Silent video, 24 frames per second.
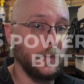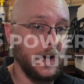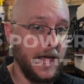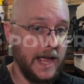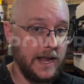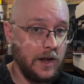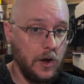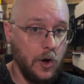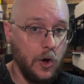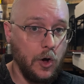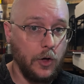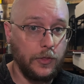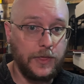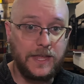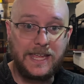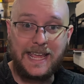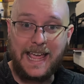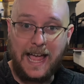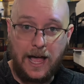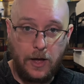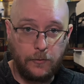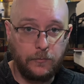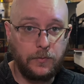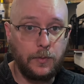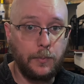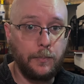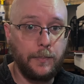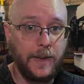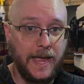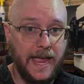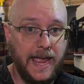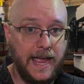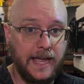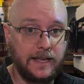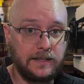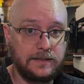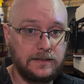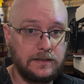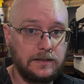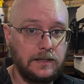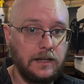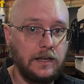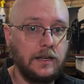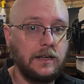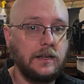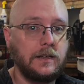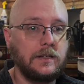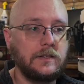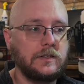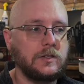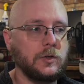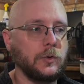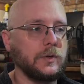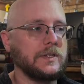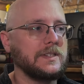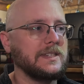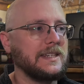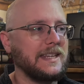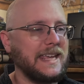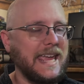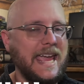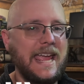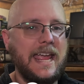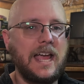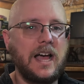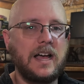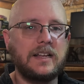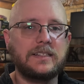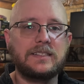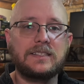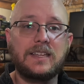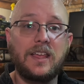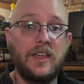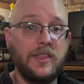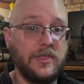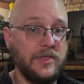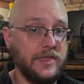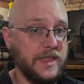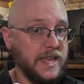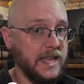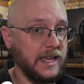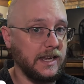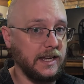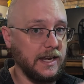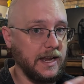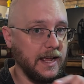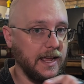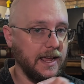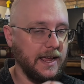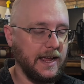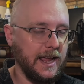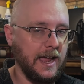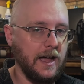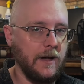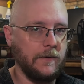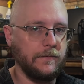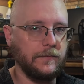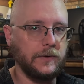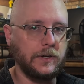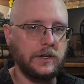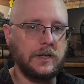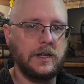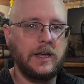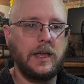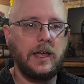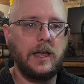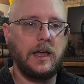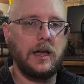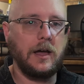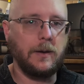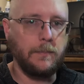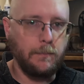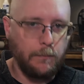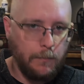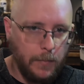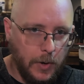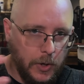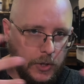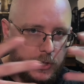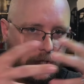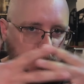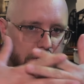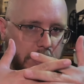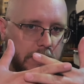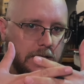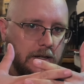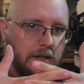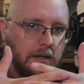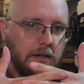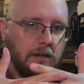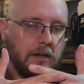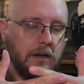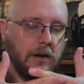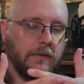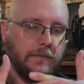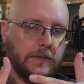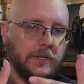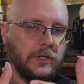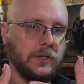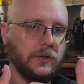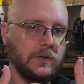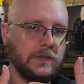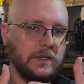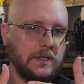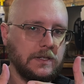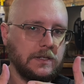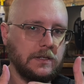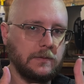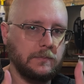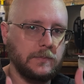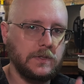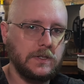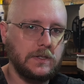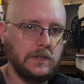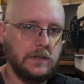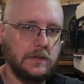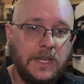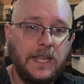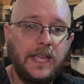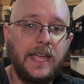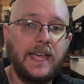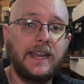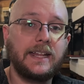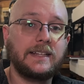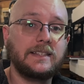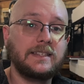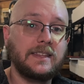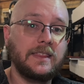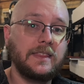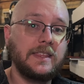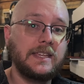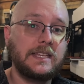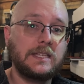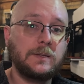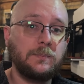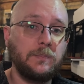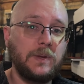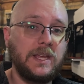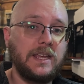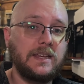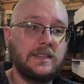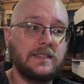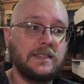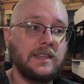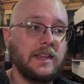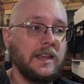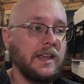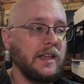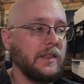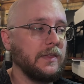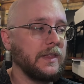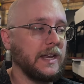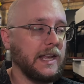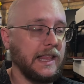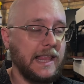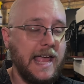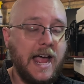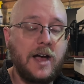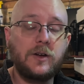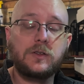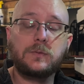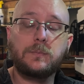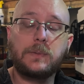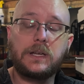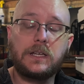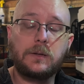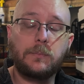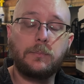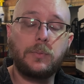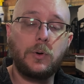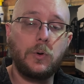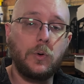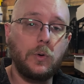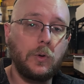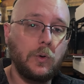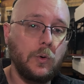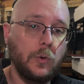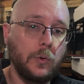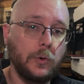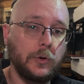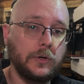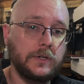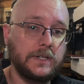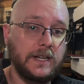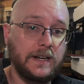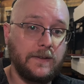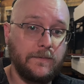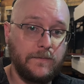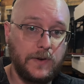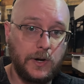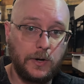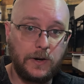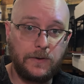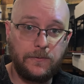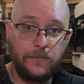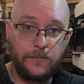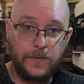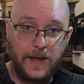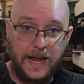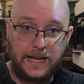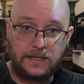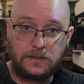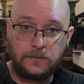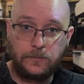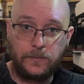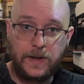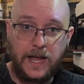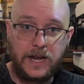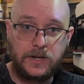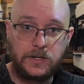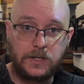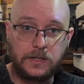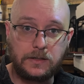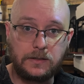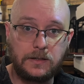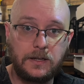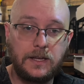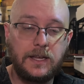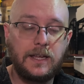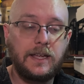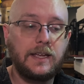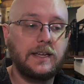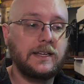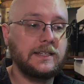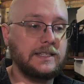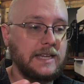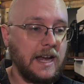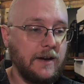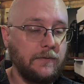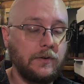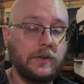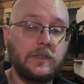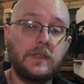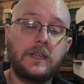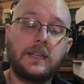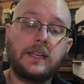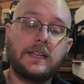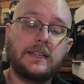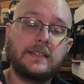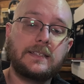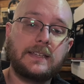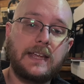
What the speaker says: I call the alpha pass. So it's chaos, then alpha, a merging of the two systems. And it's this piece that allows me to pull orders in a very fast fashion because everything is